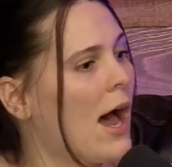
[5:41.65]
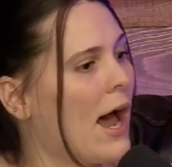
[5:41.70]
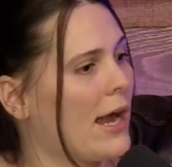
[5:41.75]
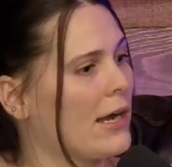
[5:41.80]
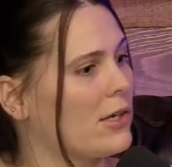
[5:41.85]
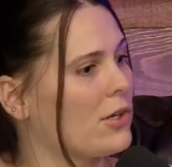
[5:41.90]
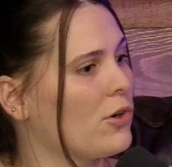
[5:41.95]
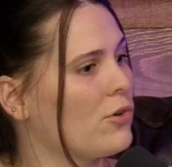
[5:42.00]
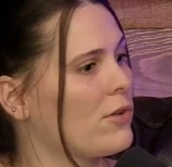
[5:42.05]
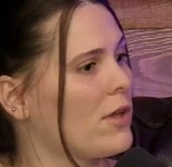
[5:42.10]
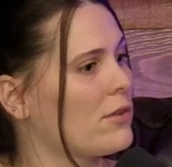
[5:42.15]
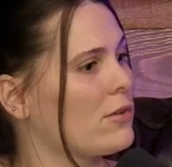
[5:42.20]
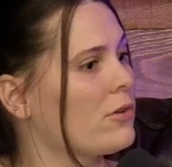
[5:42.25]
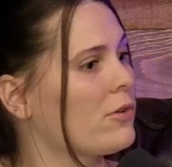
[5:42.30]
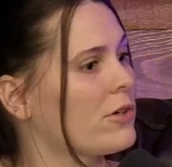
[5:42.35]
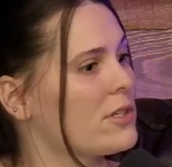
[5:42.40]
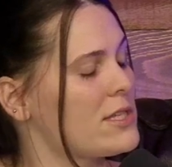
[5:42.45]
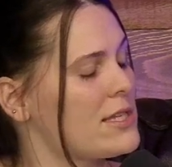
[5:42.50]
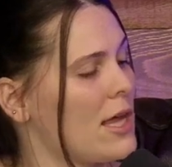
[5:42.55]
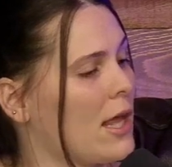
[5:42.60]
I know that the
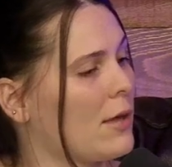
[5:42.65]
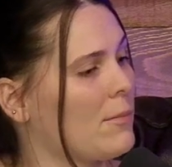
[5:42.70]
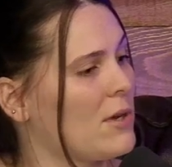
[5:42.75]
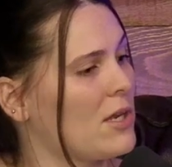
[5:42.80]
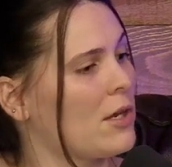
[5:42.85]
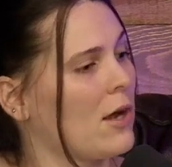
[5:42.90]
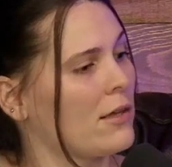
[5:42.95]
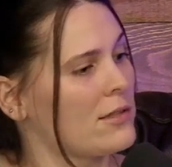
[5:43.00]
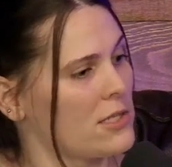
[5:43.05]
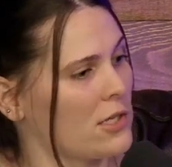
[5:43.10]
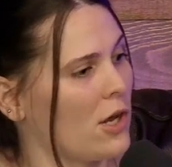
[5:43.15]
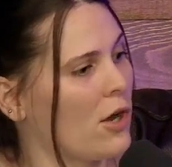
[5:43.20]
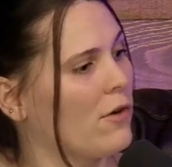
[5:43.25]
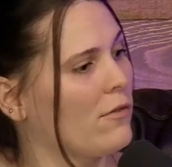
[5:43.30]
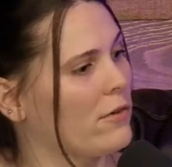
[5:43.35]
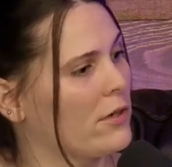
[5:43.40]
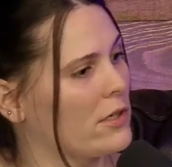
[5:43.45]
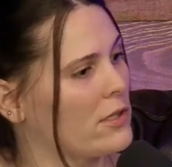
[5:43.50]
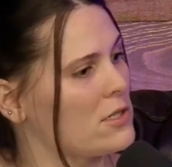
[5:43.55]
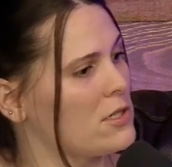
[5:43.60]
Lord's telling me not to go
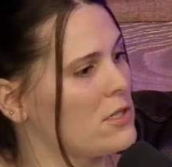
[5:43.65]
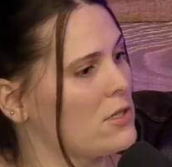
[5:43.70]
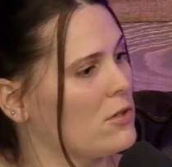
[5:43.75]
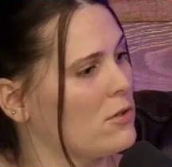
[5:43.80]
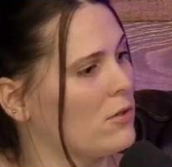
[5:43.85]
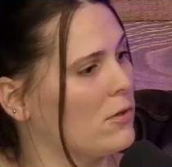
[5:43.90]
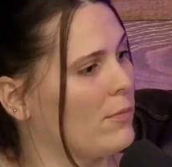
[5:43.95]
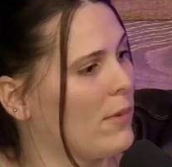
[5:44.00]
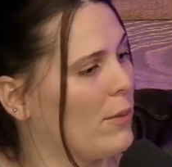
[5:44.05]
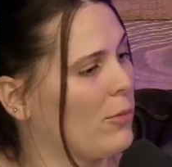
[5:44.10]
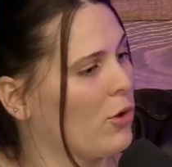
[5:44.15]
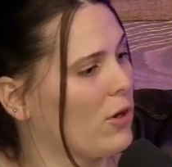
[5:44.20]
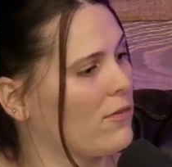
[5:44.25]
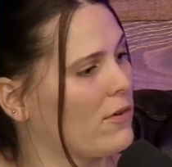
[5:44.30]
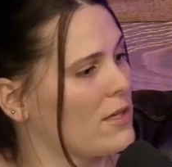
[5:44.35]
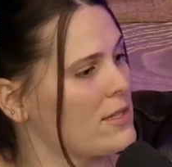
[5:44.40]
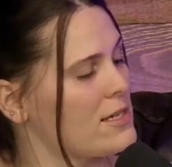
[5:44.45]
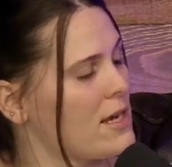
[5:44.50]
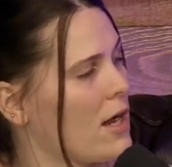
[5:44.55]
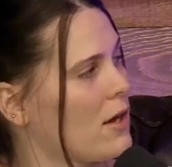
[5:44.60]
over to my
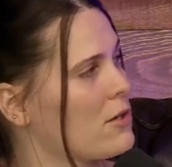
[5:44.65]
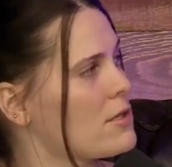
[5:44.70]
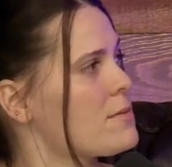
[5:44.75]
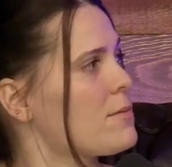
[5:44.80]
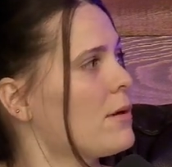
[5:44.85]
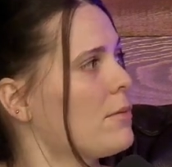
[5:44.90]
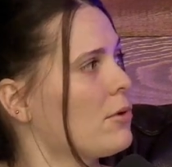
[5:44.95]
boyfriend's house,